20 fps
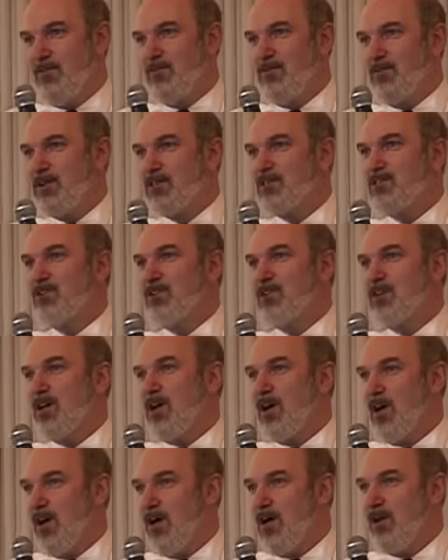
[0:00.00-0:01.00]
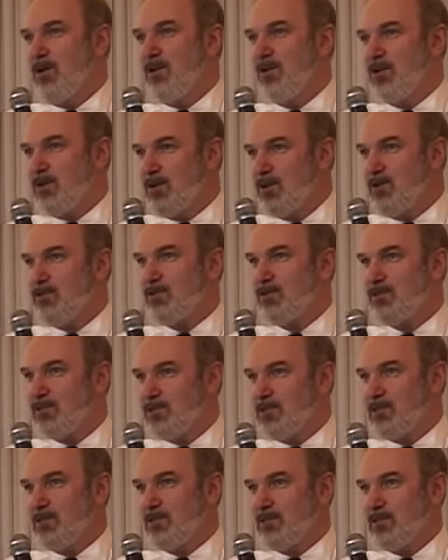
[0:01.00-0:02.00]
virtually all local
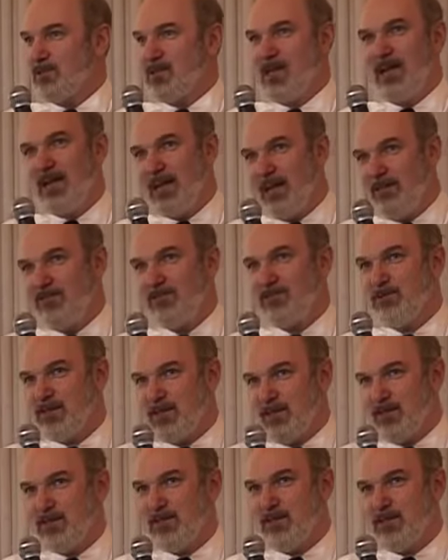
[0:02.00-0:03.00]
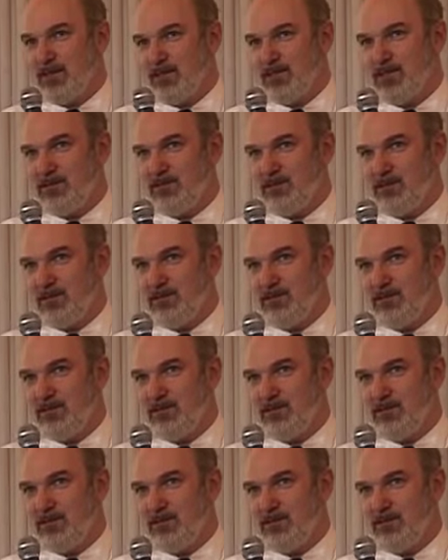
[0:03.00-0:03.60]
churches are left without leadership.